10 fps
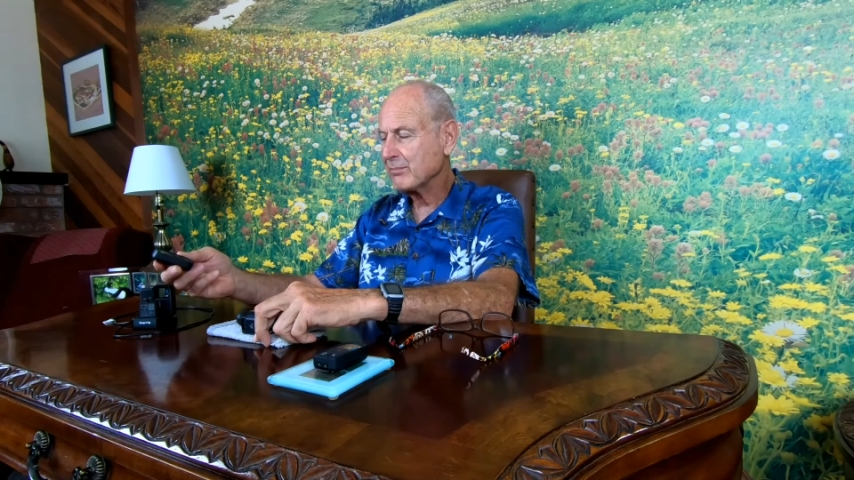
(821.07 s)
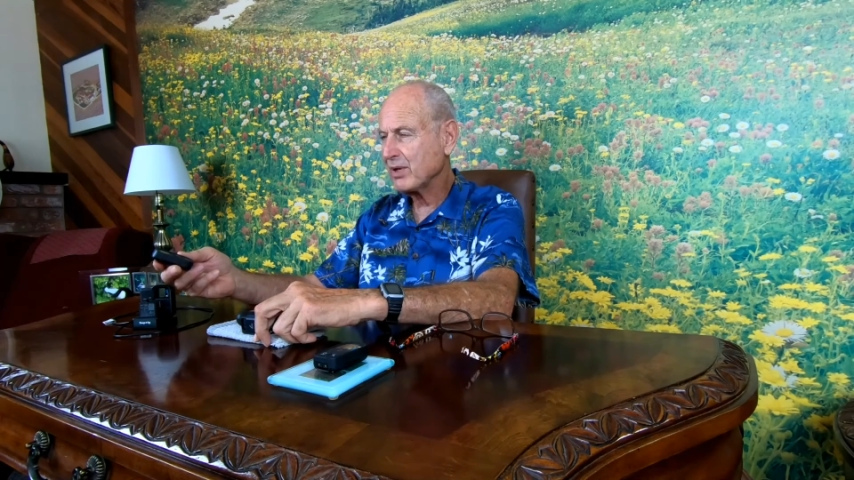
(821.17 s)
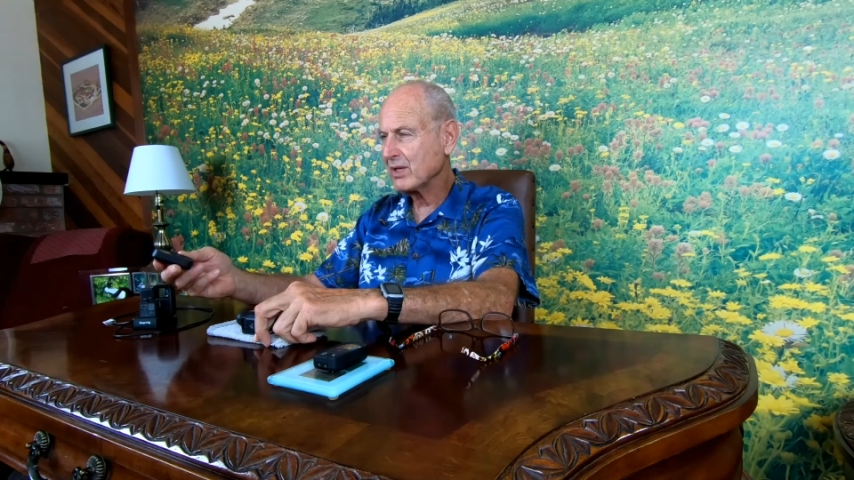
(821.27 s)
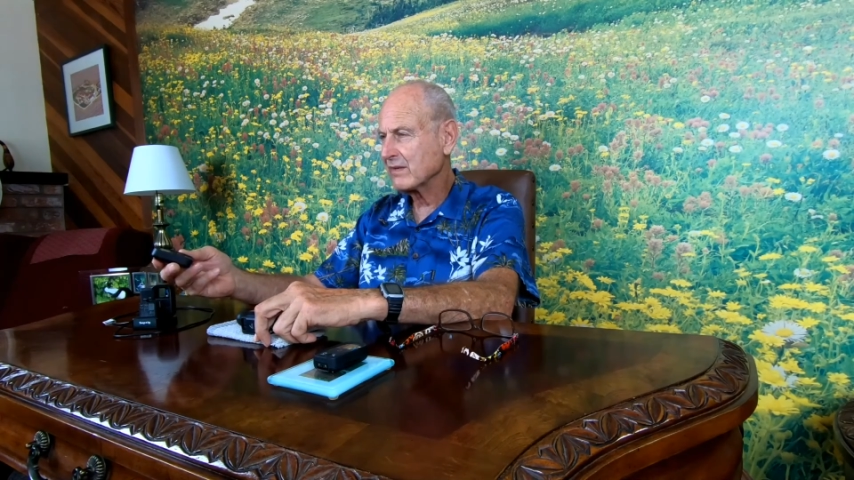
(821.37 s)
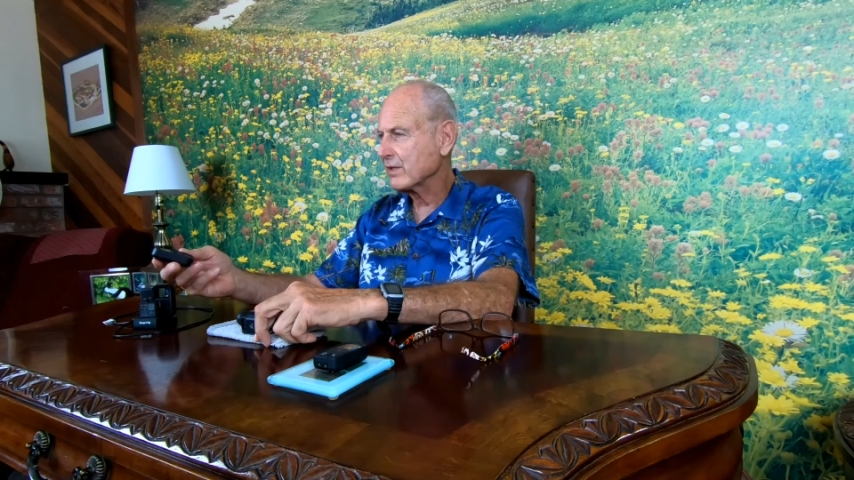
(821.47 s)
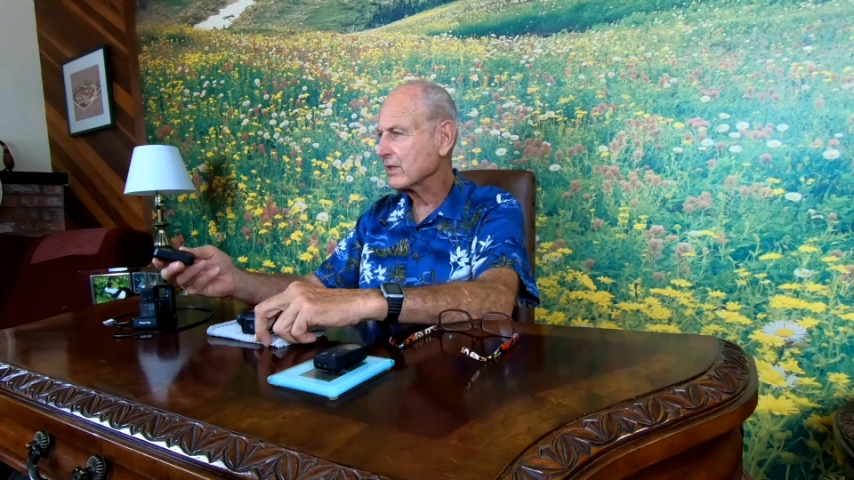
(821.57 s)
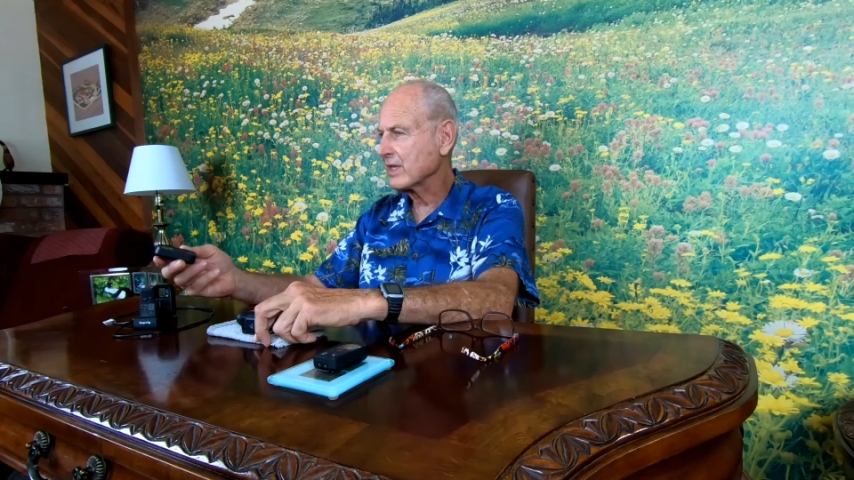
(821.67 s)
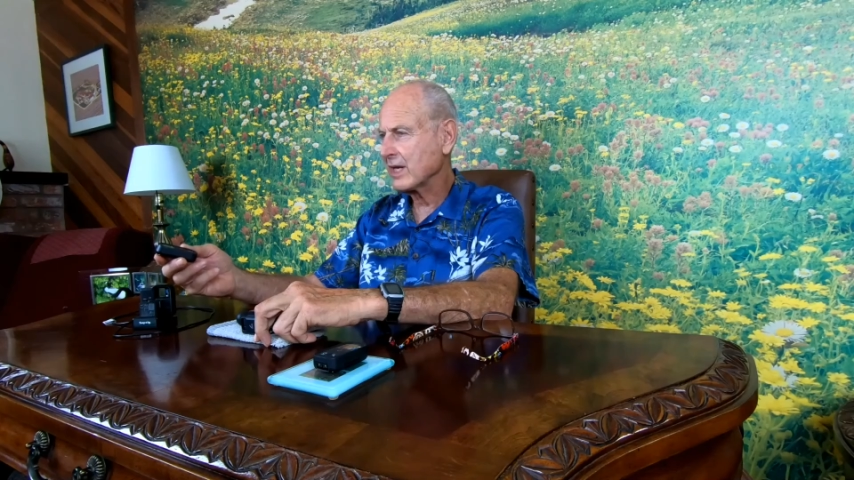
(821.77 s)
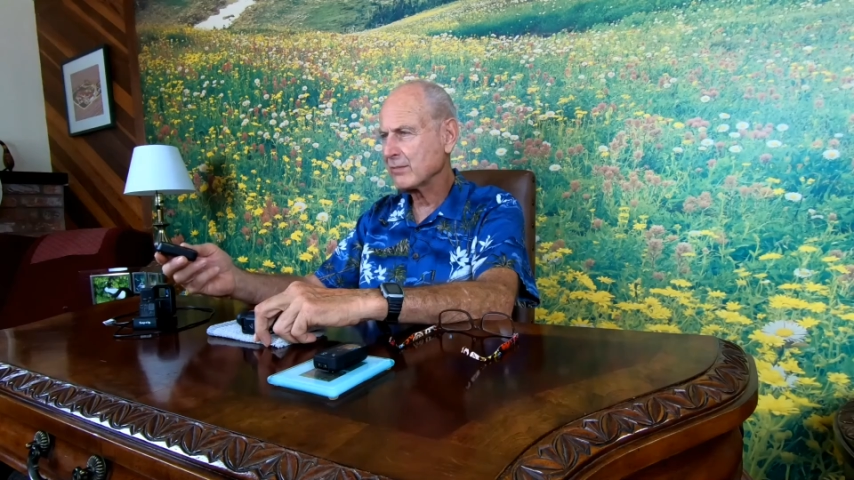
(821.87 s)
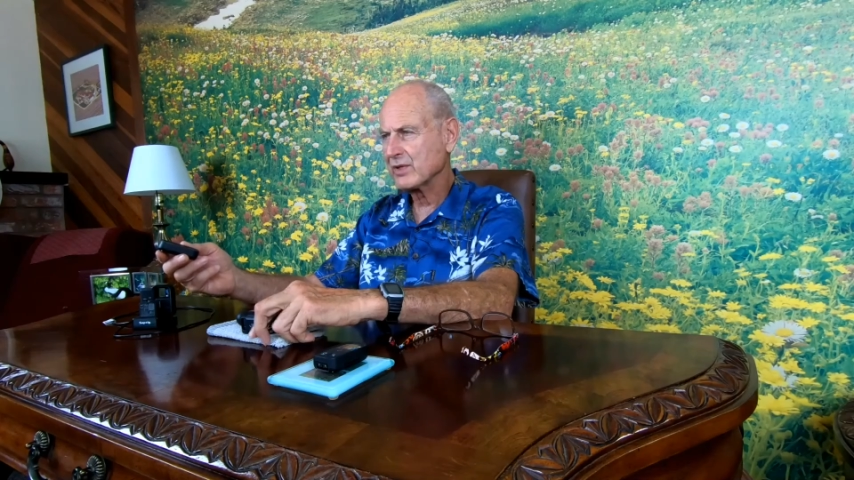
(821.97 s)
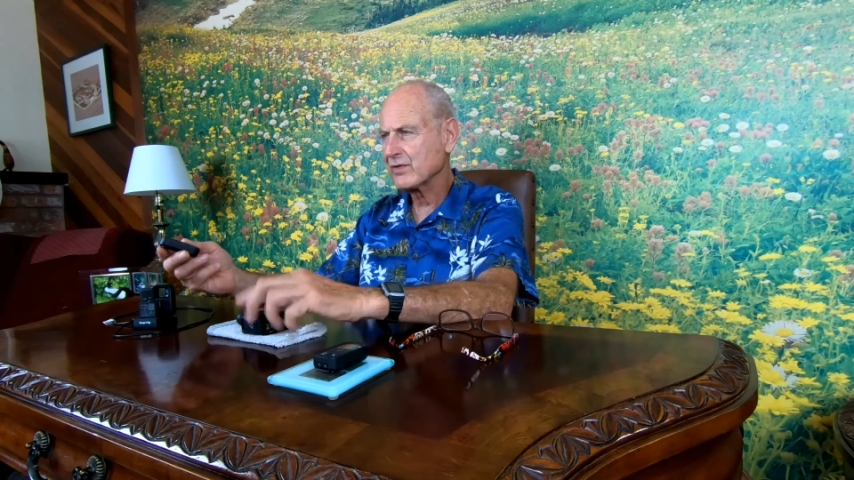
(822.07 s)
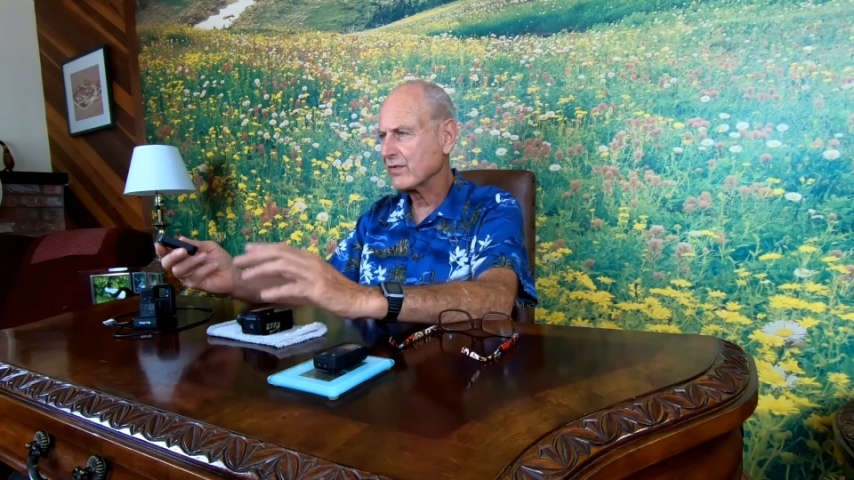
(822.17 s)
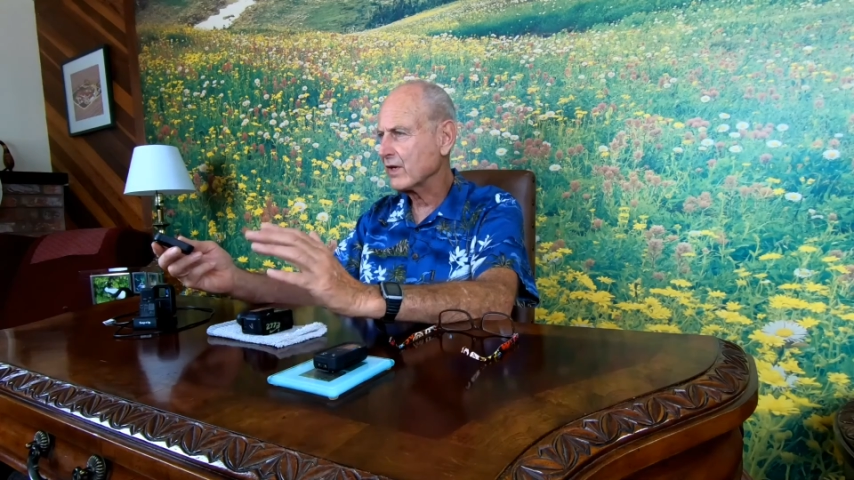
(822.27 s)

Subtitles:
up all of your cameras